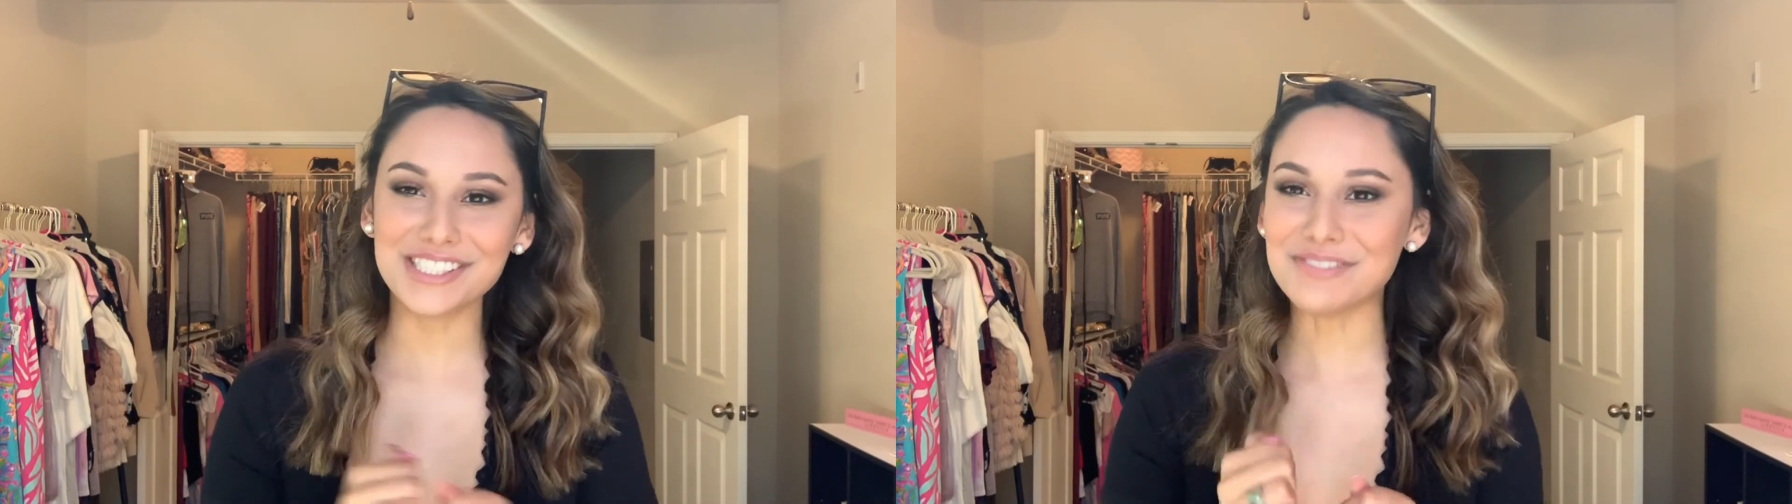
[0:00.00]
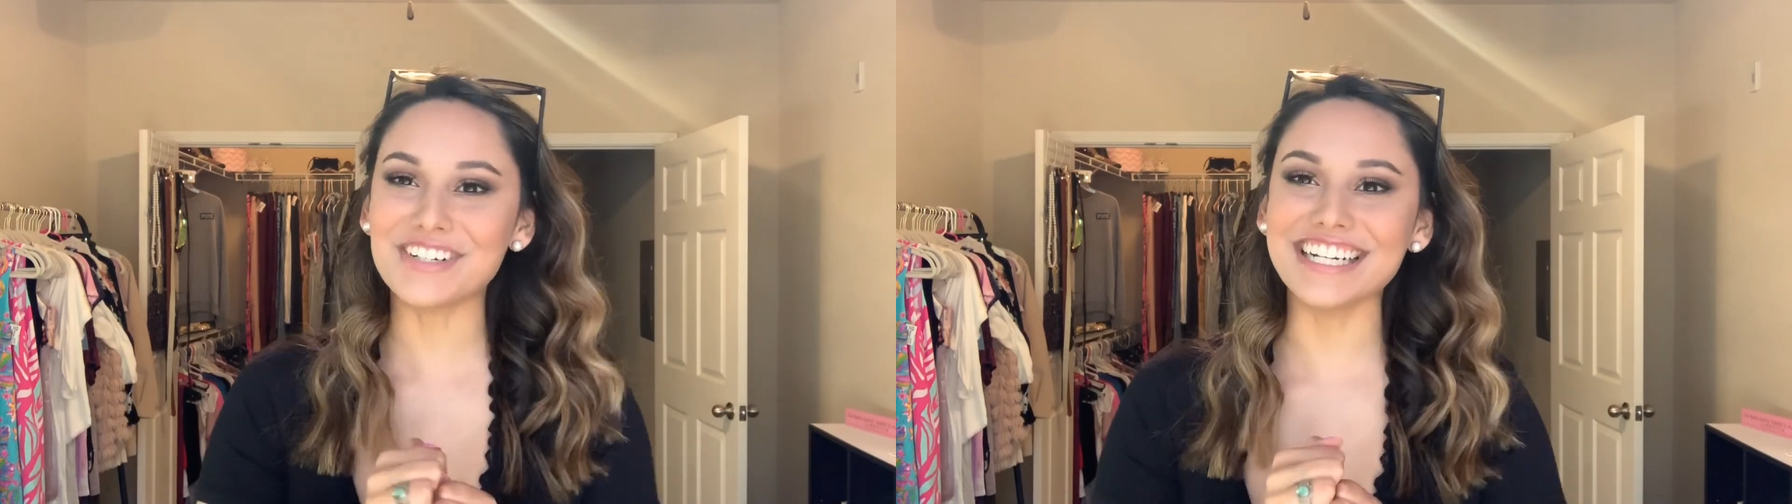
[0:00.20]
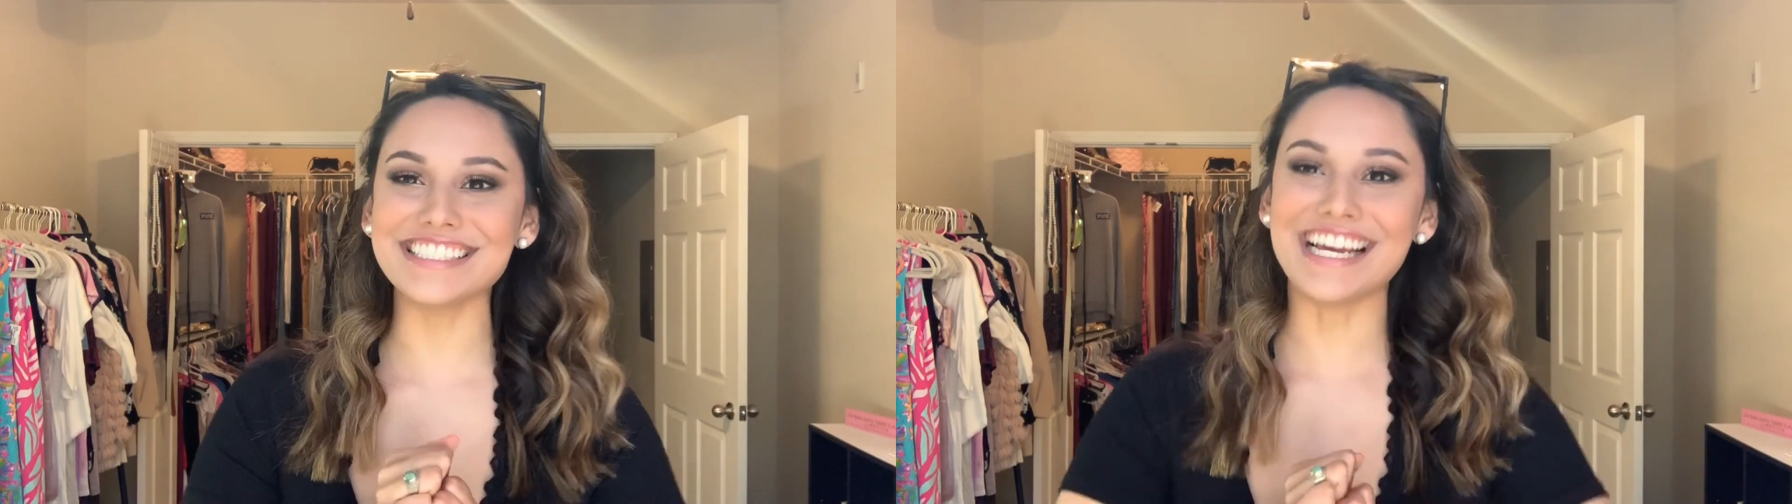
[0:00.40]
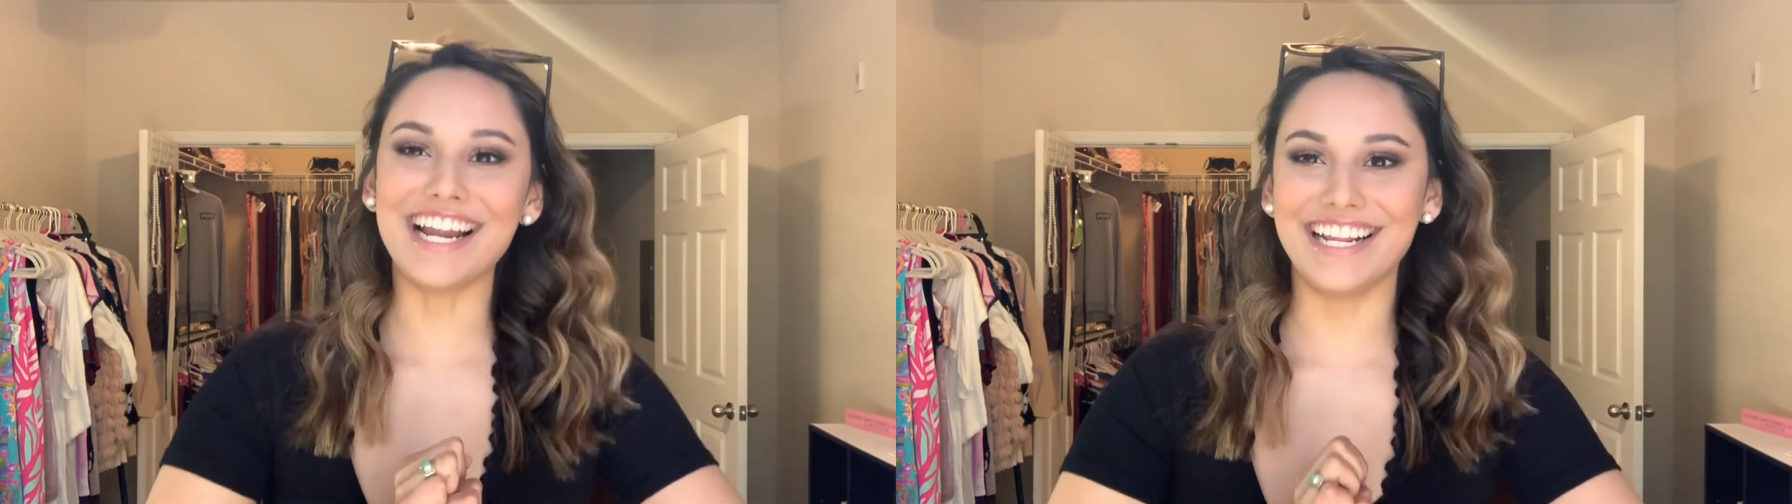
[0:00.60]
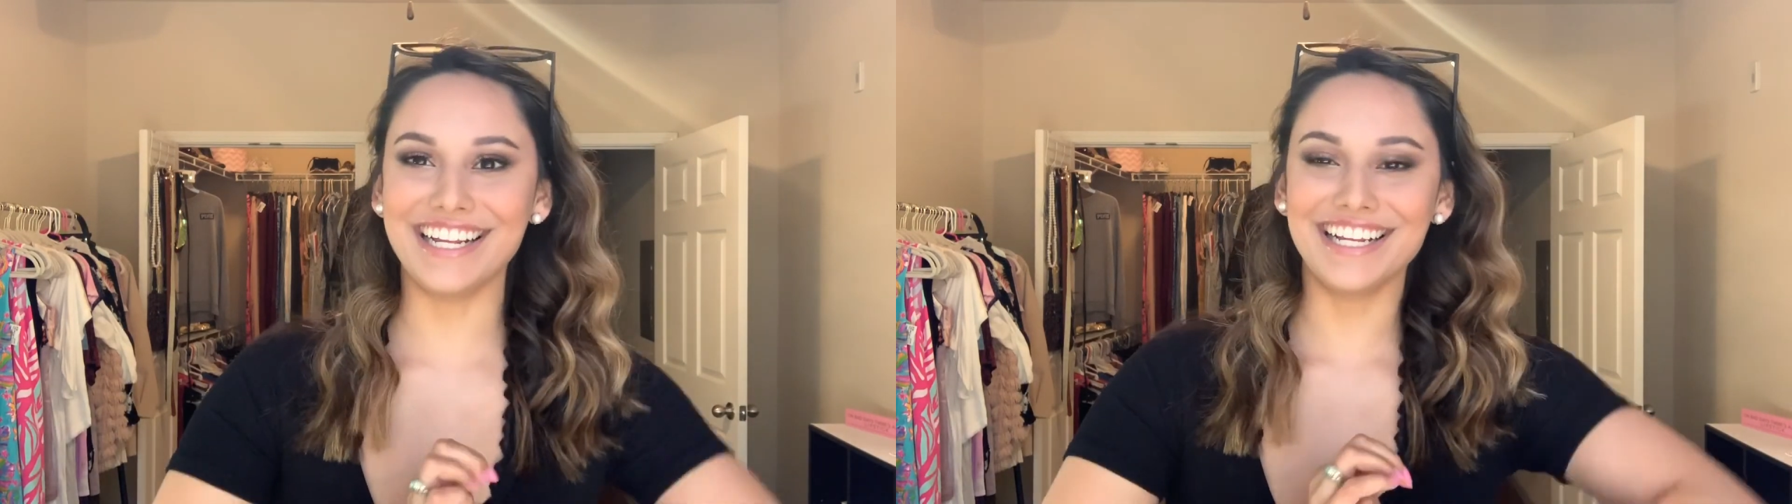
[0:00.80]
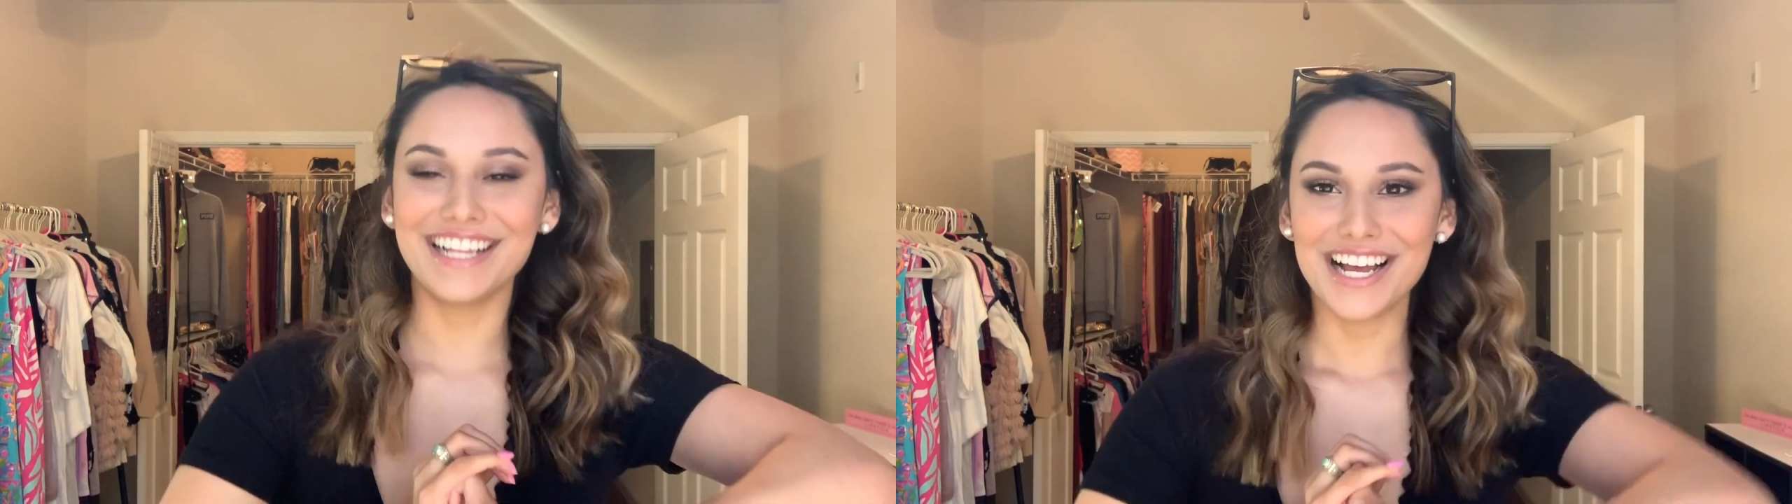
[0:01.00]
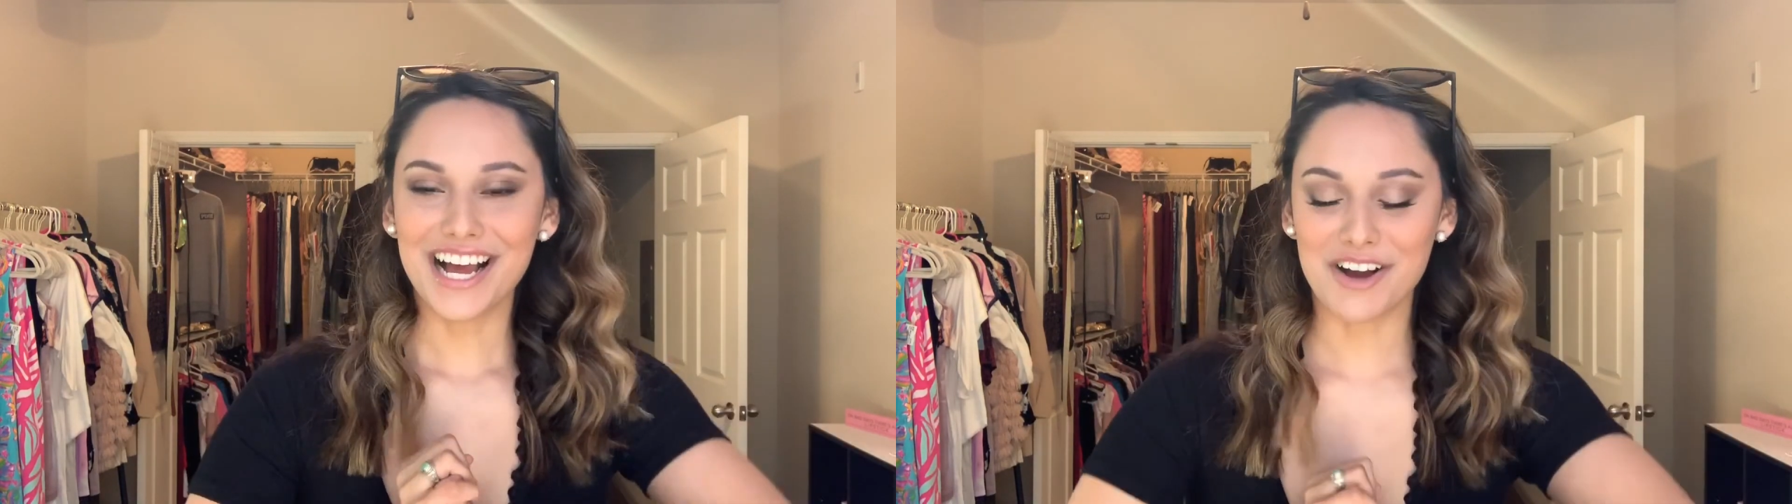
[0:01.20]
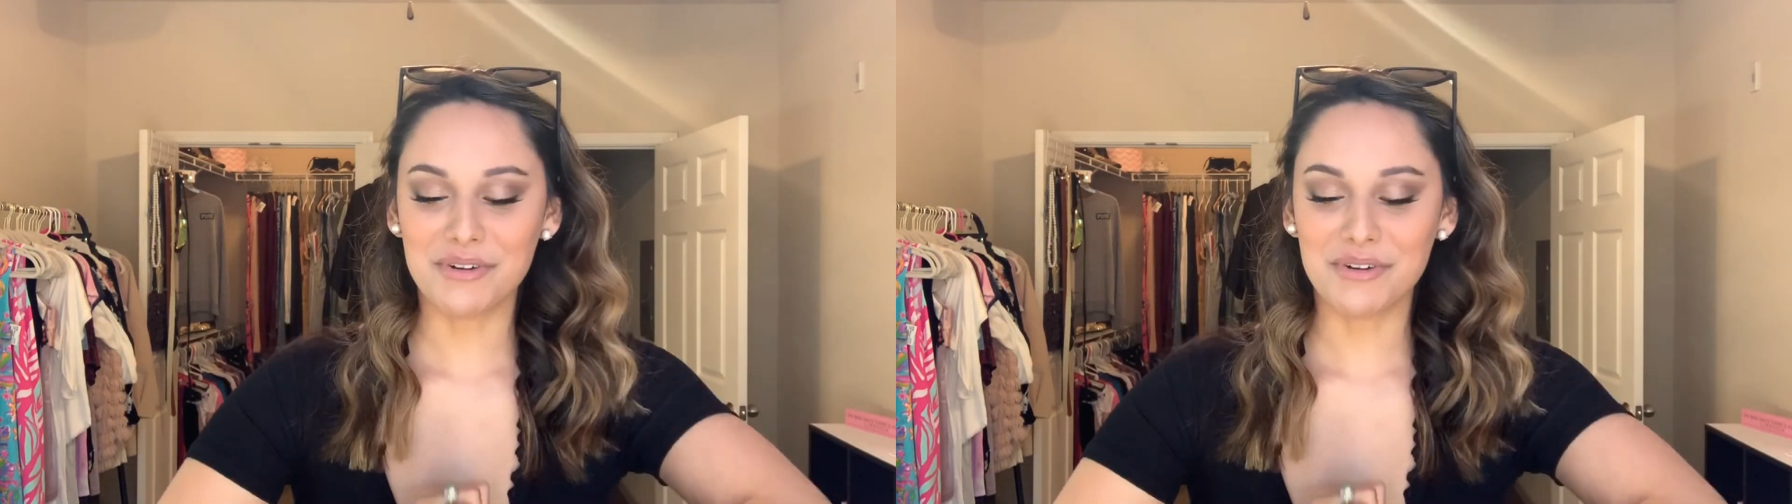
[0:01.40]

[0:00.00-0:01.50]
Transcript: Super exciting. Um,